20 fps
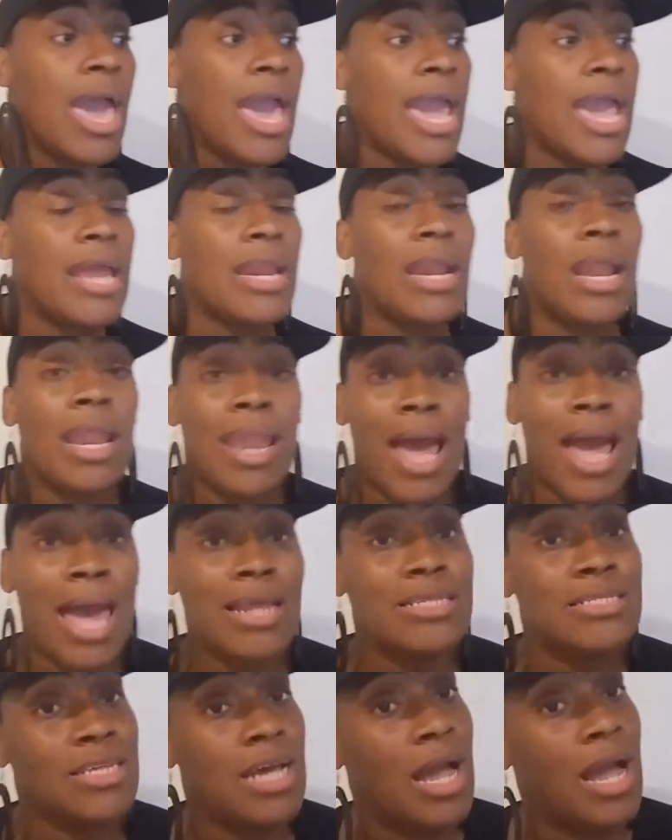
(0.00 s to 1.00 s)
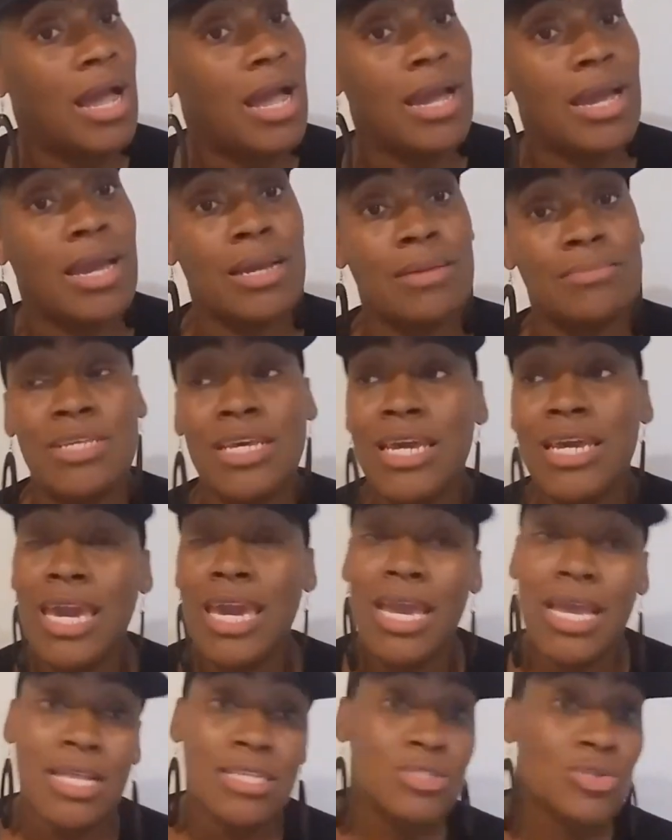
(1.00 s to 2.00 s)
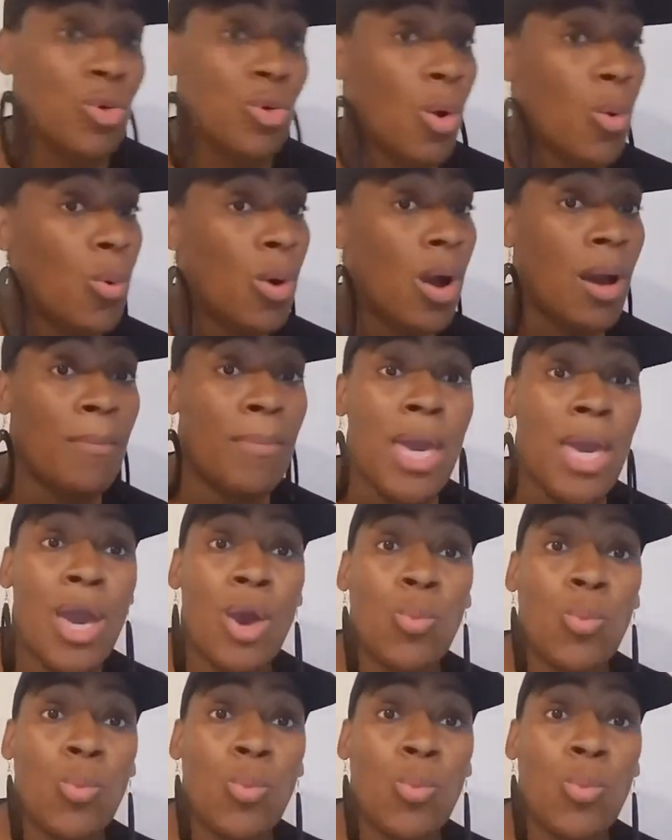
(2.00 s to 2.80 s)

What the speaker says: And a lot of times kids grow up